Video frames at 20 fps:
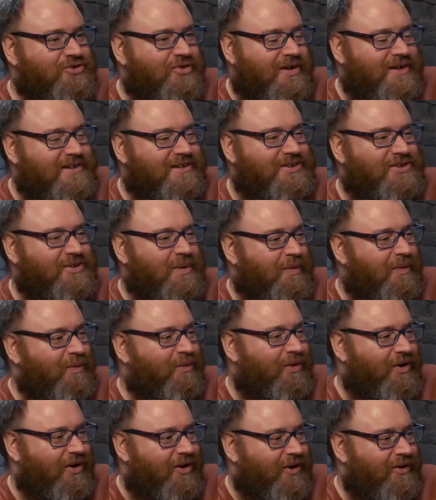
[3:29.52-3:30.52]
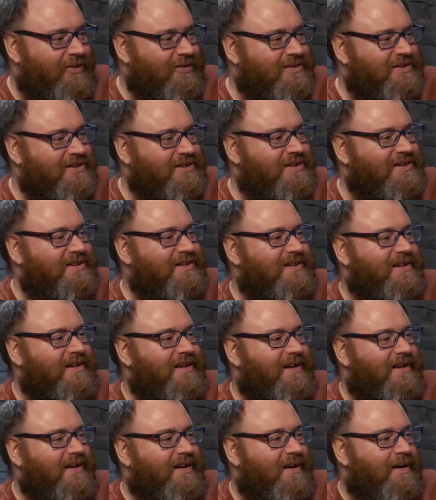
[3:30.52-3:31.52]
trying to stop the world,
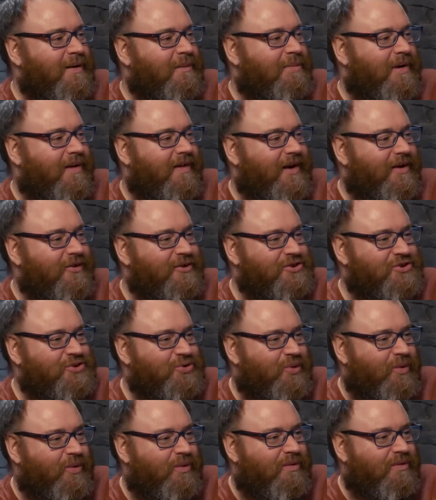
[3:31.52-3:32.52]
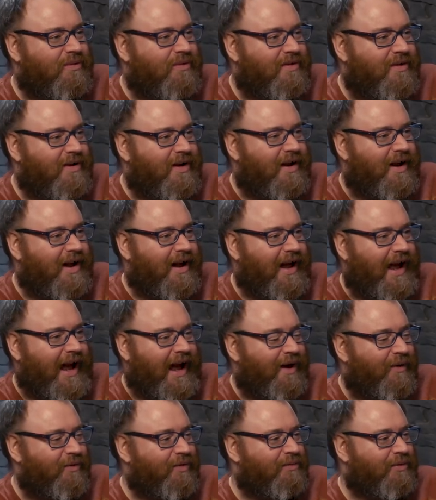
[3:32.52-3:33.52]
but they're not sure
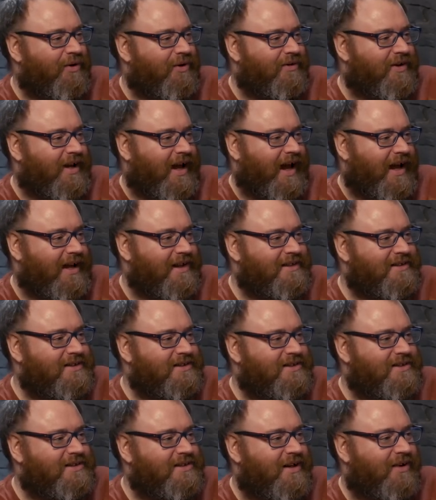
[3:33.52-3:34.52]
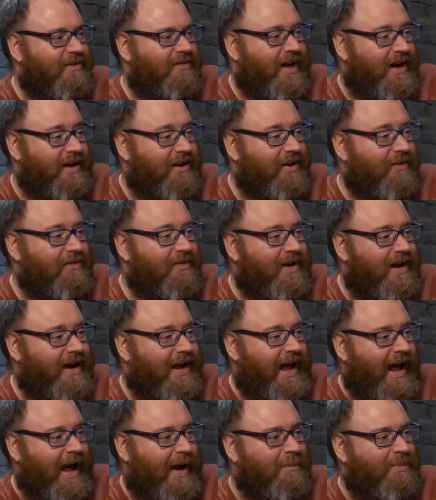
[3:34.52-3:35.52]
how the world ends. They know that
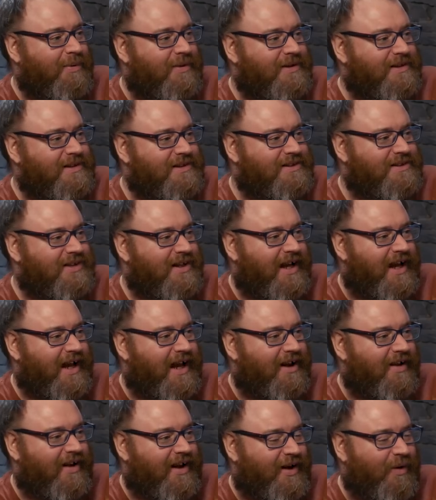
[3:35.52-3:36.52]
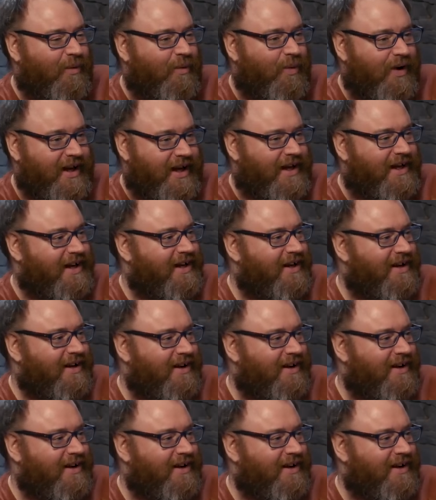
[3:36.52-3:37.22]
it happens in like a week.